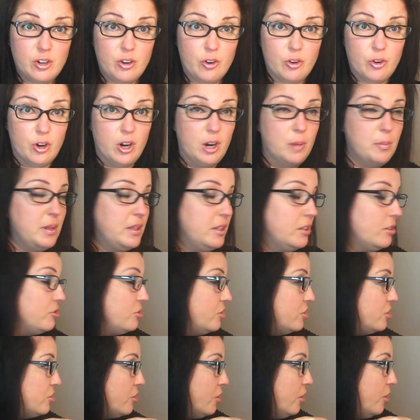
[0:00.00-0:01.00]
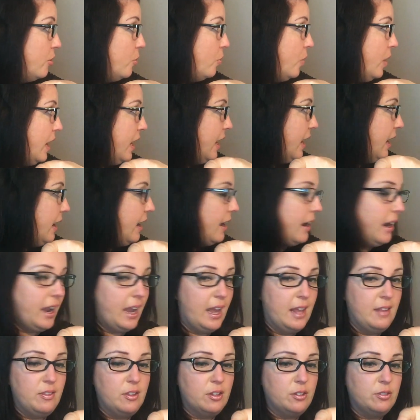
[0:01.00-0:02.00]
their arm and they'll just turn away
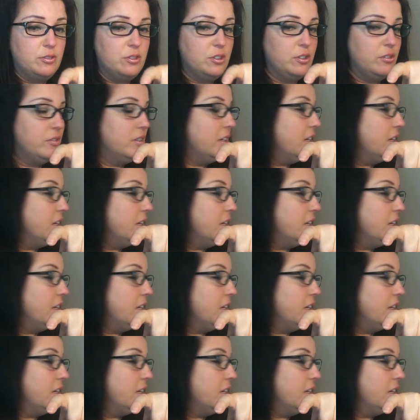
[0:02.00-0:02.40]
and they'll do